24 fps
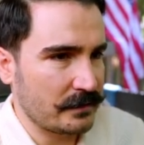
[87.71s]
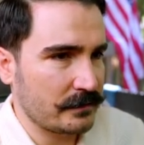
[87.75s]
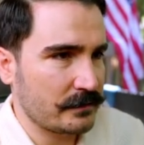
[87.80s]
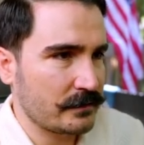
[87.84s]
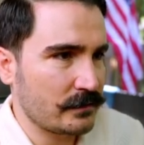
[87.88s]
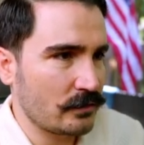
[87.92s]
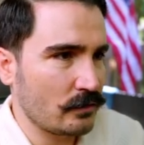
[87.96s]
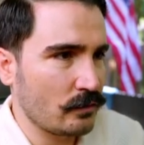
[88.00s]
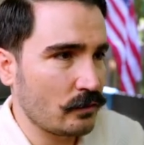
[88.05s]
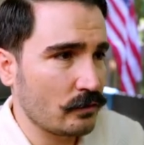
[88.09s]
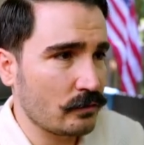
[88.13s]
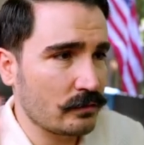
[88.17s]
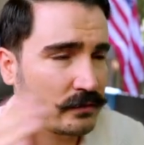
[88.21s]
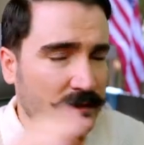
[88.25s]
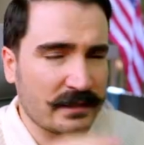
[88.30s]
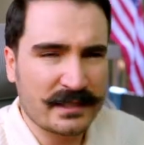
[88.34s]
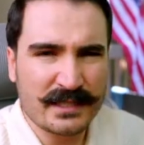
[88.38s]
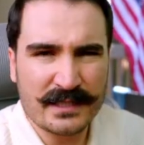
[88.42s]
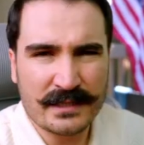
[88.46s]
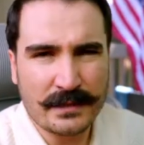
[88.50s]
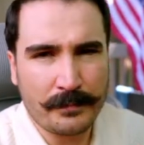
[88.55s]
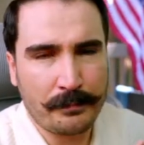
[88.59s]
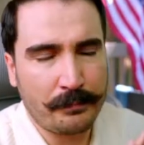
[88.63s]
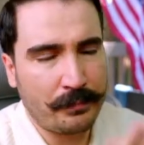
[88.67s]
So this
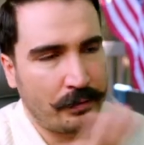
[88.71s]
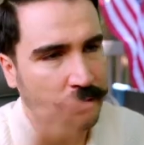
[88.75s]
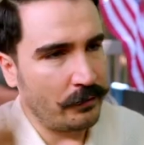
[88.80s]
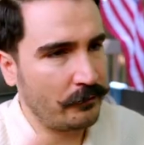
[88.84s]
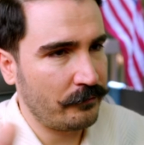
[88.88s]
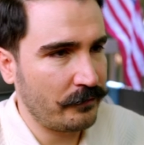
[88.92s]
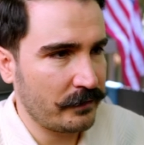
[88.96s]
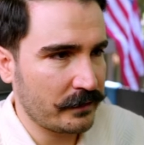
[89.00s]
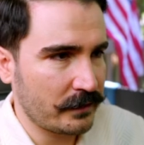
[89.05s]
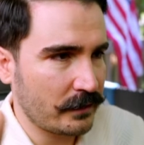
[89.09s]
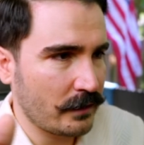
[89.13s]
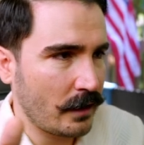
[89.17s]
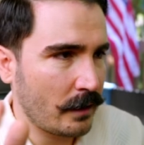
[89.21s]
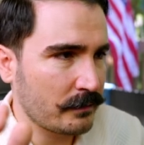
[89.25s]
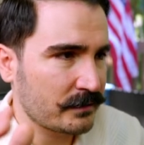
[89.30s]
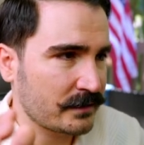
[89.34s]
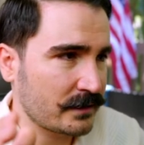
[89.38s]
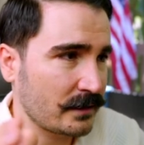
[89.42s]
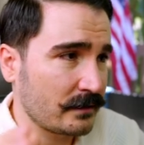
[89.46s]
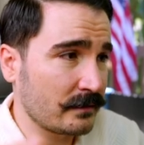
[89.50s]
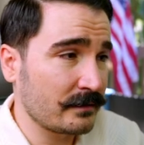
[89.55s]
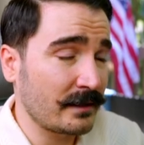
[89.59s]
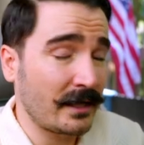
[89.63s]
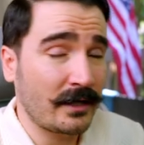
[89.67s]
is the perfect
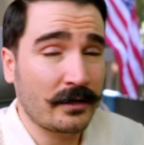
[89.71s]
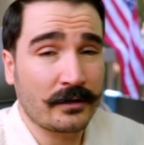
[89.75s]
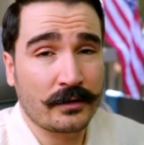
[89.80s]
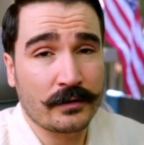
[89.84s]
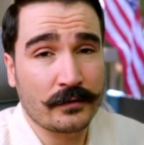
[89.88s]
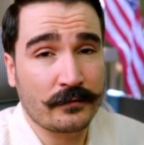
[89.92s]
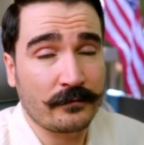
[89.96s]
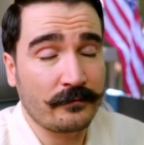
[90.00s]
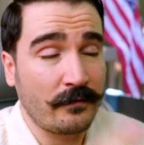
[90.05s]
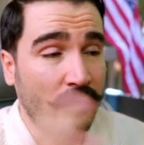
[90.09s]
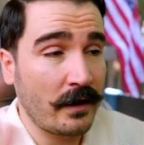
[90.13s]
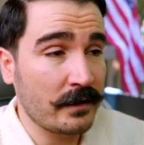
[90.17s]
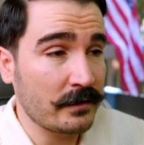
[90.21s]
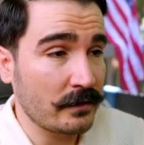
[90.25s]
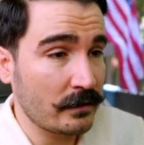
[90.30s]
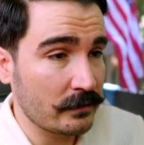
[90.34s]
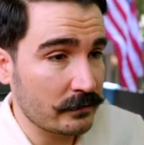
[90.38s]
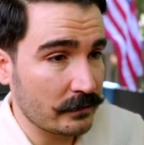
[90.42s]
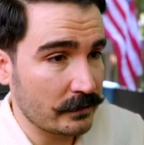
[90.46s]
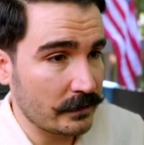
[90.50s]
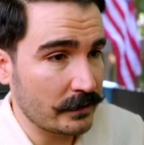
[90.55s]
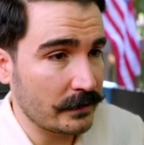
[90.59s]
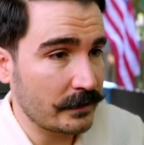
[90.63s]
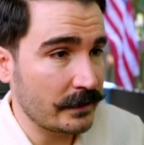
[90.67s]
upscaler that I could find
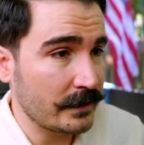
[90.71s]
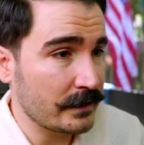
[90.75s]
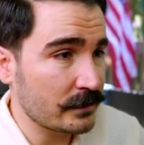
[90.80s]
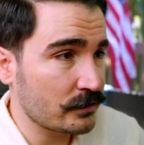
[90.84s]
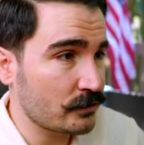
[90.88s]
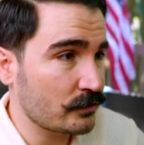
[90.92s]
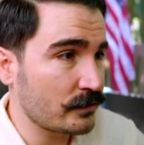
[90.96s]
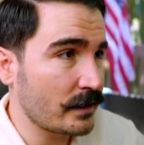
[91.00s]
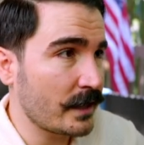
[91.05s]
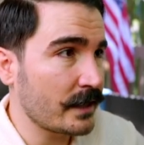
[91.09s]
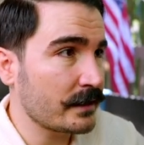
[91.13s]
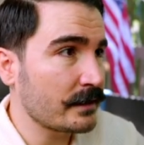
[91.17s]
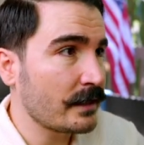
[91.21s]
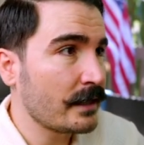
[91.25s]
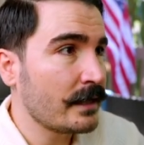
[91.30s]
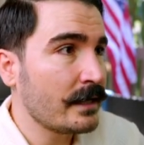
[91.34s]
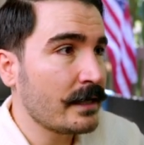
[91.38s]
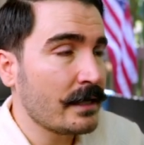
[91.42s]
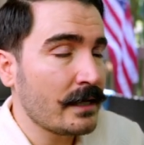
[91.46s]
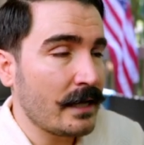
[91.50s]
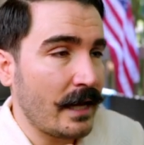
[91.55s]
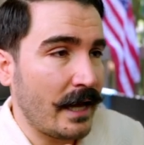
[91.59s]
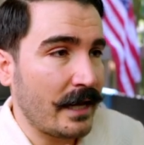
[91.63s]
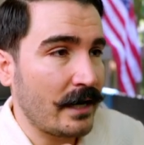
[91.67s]
on the internet,
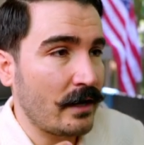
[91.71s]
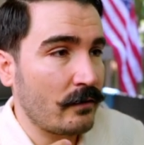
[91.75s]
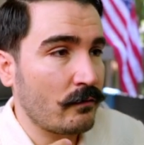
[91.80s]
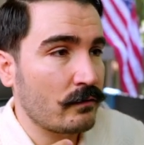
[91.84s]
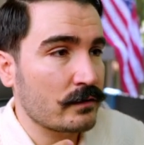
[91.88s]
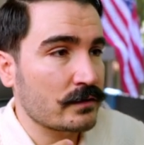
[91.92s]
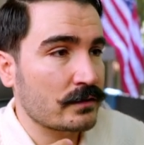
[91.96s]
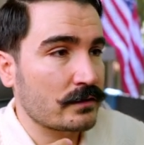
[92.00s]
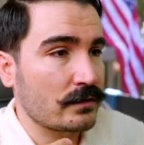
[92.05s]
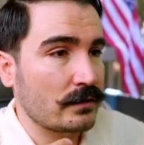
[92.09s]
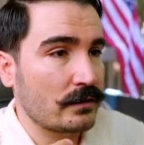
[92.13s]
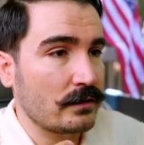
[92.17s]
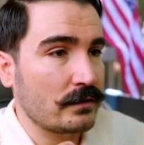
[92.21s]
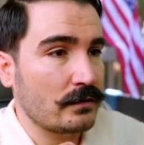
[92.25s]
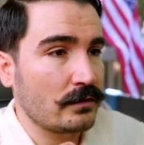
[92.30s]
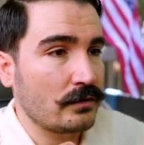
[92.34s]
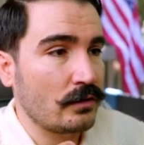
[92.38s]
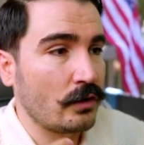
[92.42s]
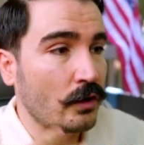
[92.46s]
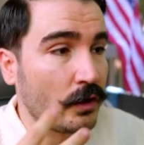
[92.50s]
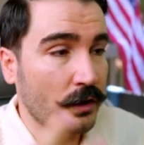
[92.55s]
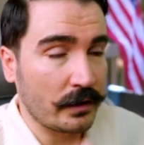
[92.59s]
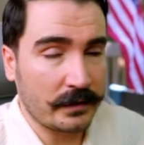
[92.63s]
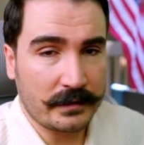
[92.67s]
and I was
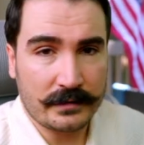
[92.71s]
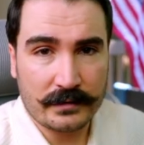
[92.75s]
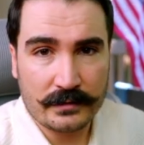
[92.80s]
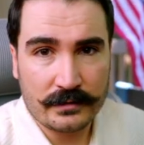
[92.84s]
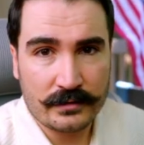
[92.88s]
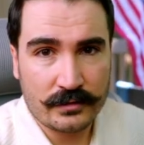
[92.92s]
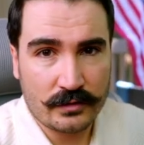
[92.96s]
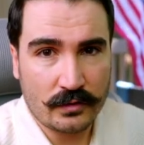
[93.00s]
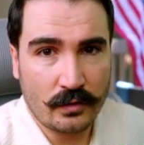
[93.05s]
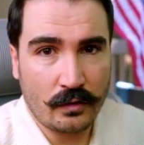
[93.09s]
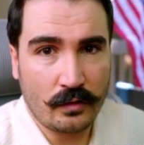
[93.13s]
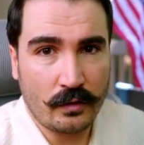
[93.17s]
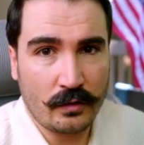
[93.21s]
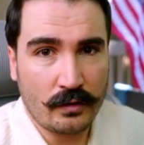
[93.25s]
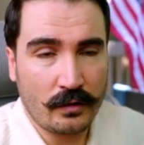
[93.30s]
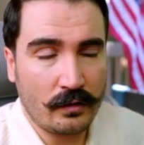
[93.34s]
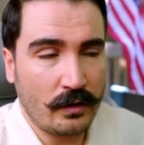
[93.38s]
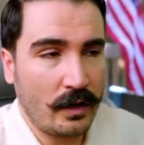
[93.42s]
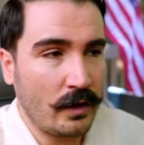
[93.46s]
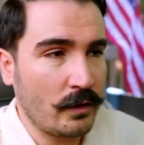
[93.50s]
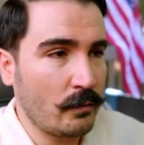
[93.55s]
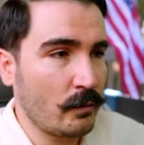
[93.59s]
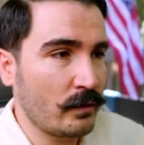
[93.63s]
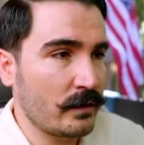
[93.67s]
hooked. So
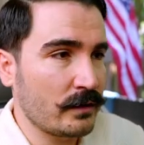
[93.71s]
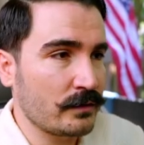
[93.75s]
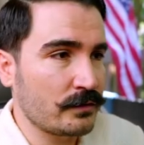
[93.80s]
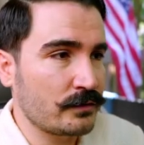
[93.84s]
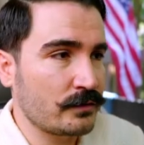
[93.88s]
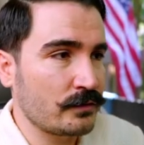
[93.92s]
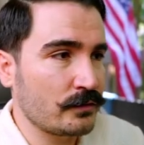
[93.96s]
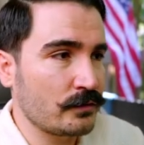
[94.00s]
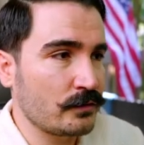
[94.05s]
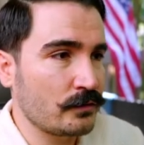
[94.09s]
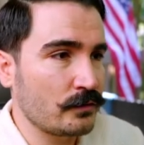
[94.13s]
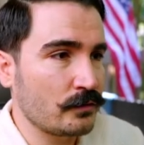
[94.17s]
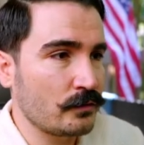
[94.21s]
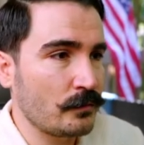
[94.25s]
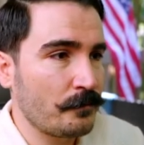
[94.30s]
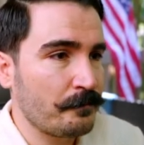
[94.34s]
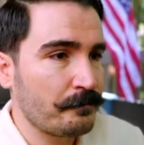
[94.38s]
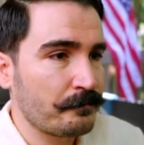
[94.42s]
I wanted to